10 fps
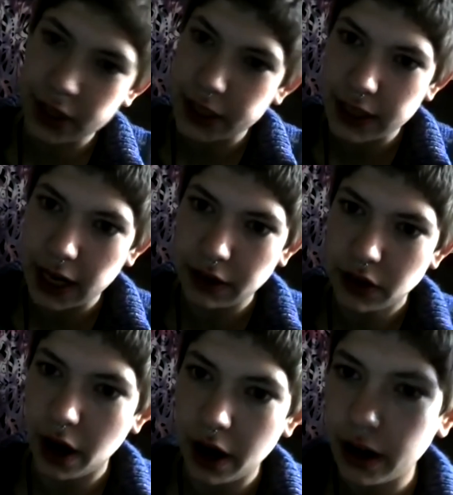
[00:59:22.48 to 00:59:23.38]
stand
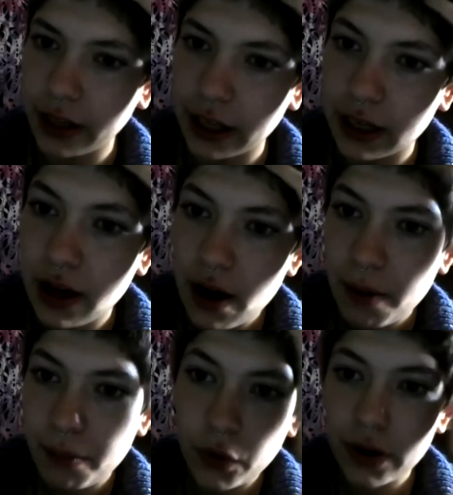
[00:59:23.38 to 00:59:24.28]
tall and
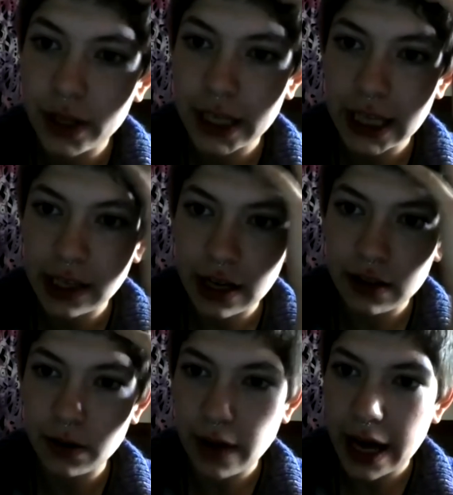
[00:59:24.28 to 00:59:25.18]
morally that that's
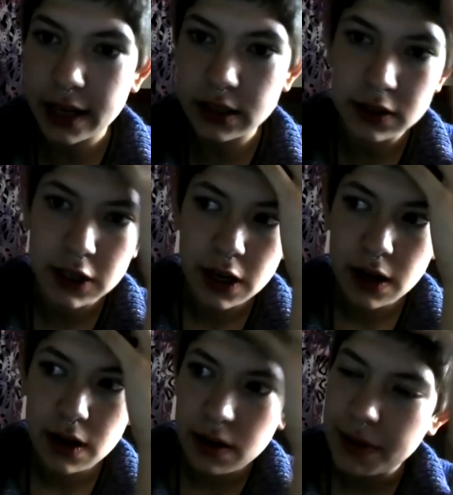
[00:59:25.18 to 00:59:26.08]
correct
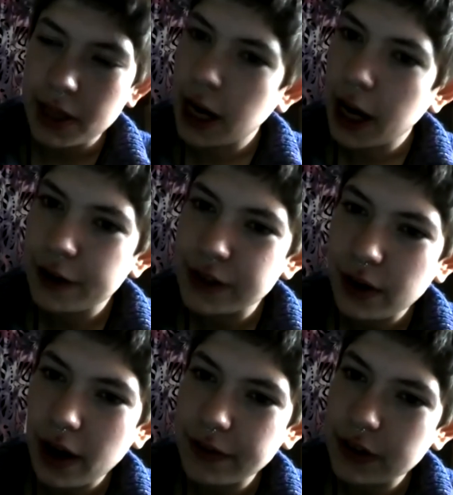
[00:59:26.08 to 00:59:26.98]
but then i also
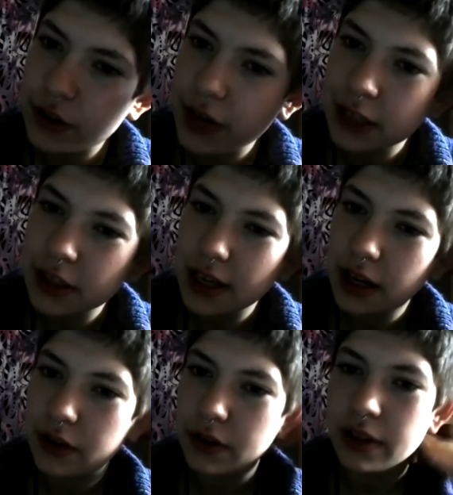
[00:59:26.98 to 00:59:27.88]
i feel strange that you
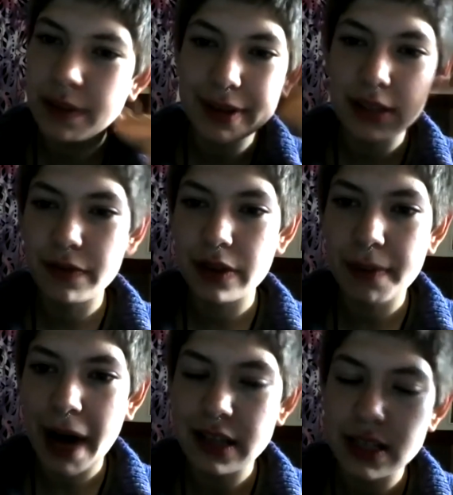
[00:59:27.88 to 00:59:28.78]
know the only person from the
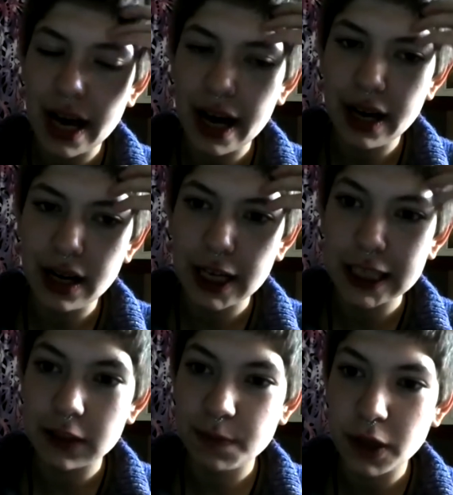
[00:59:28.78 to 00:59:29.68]
Pacheedaht
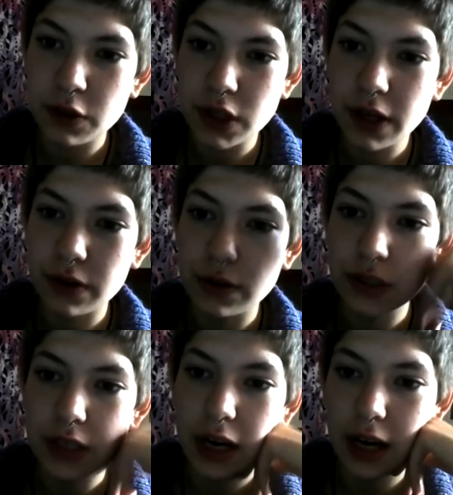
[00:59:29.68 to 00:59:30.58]
is bill jones
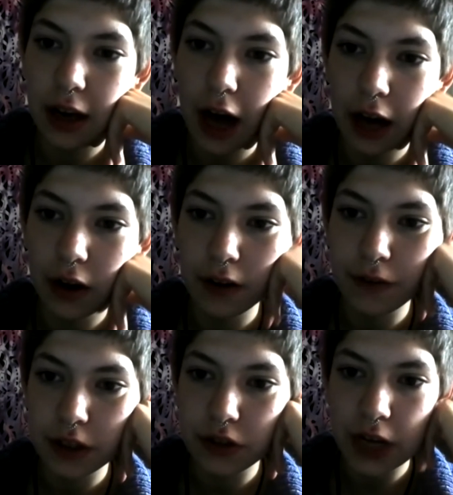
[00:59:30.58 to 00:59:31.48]
and i i know i
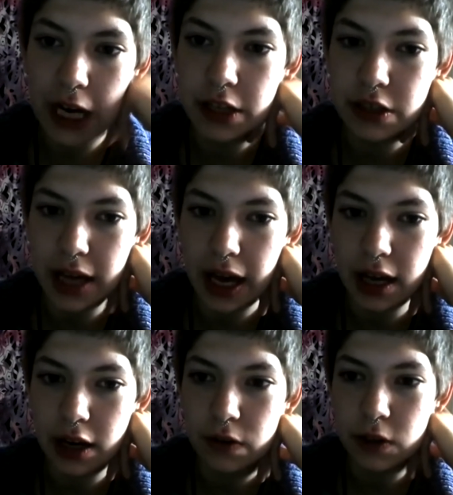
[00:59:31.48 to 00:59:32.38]
feel strange that
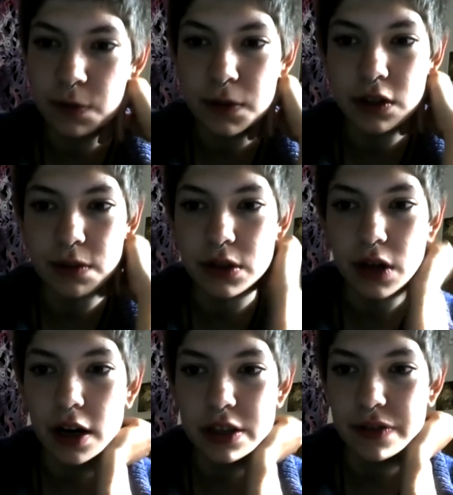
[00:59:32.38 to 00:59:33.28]
you know there's been so much
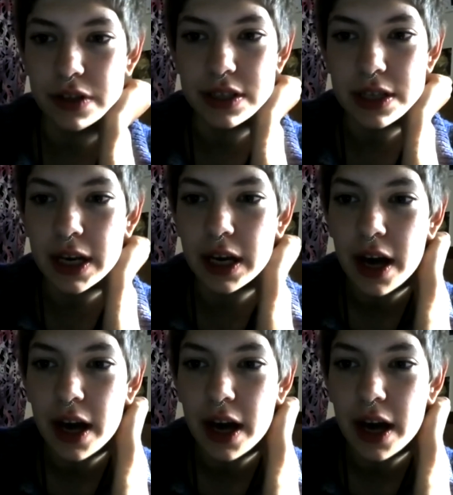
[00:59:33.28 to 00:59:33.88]
controversy